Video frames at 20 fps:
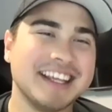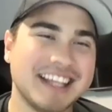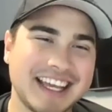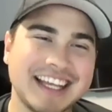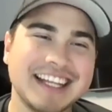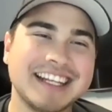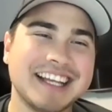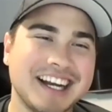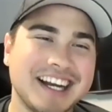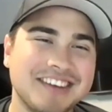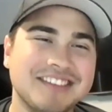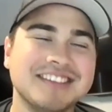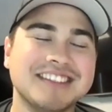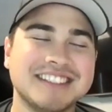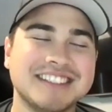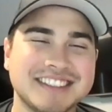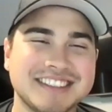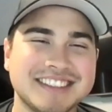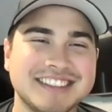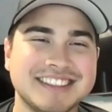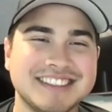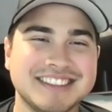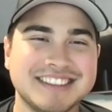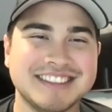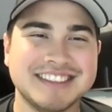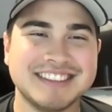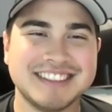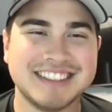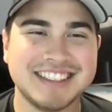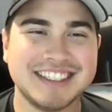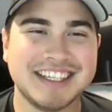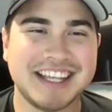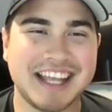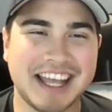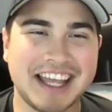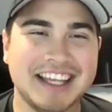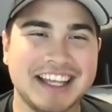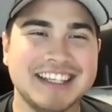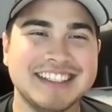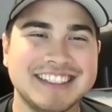think you shouldn't read those, but I
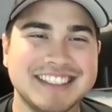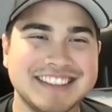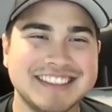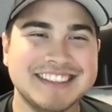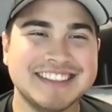know that you